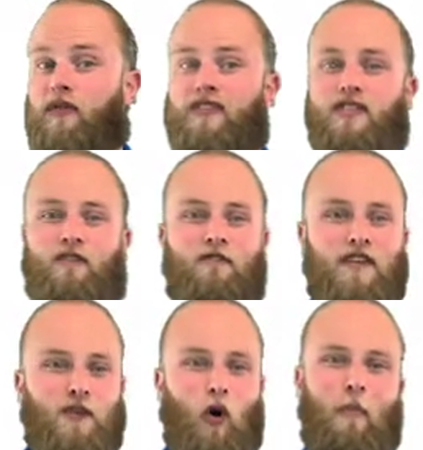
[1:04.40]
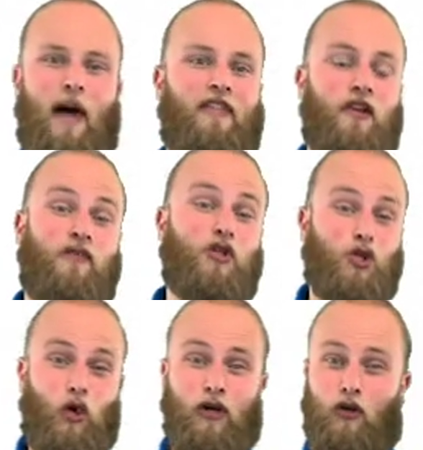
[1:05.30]
this is the physical method of
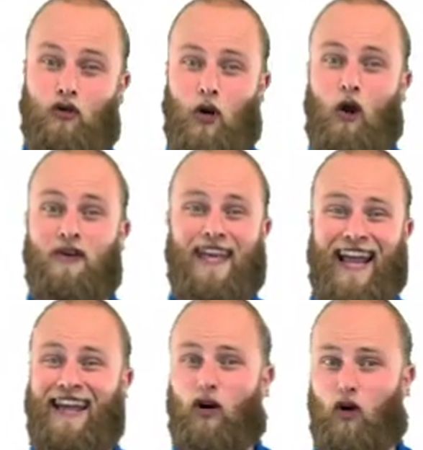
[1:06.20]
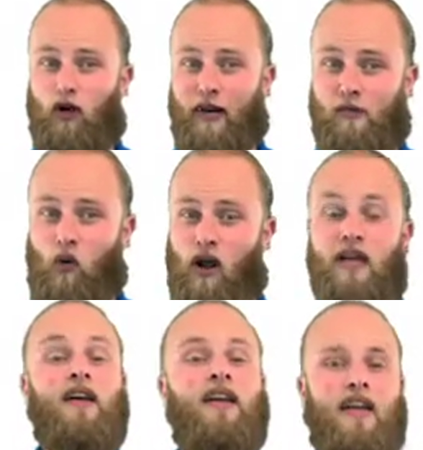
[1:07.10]
ensuring your drone can't hurt anyone
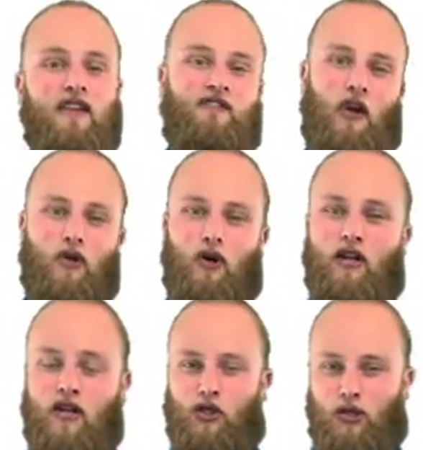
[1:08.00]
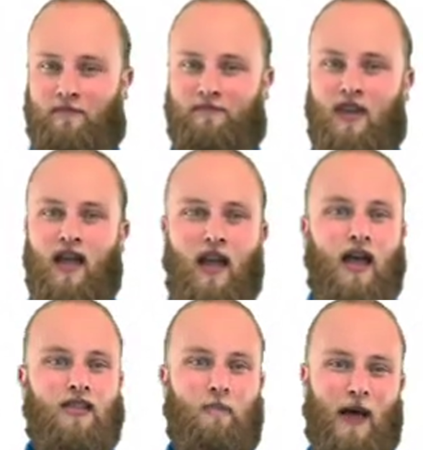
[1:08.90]
in a failure condition.
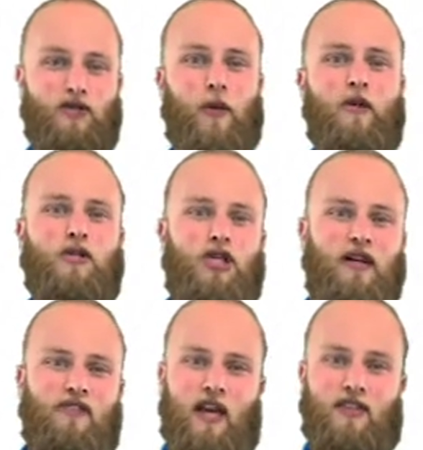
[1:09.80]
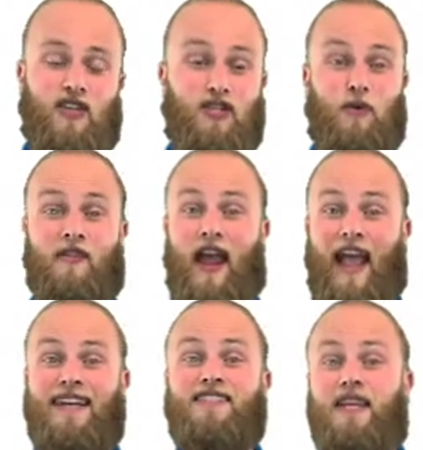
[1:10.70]
The best way to achieve this is with an
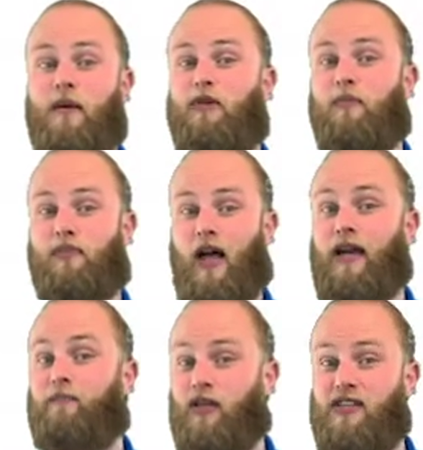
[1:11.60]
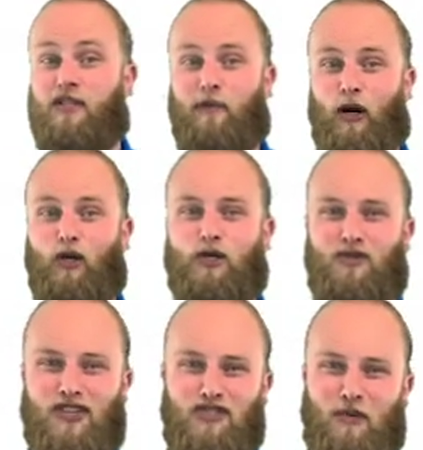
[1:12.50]
ASTM-compliant ballistic parachute
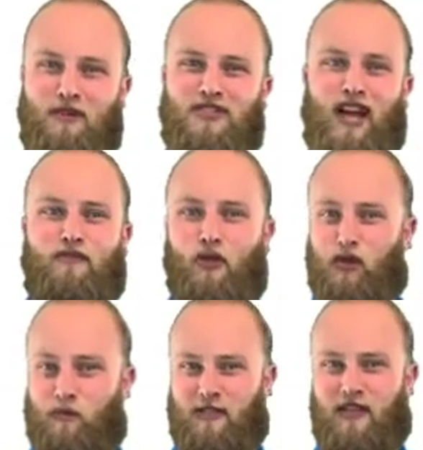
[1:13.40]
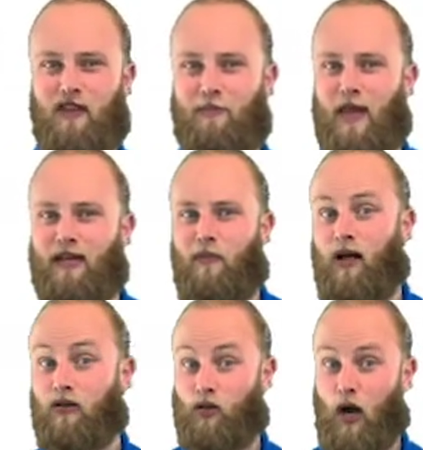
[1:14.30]
system designed for your specific make and
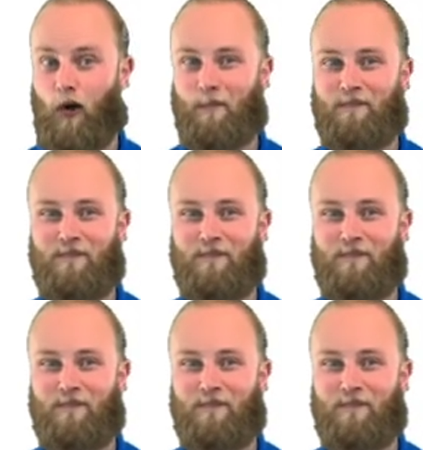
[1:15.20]
model drone.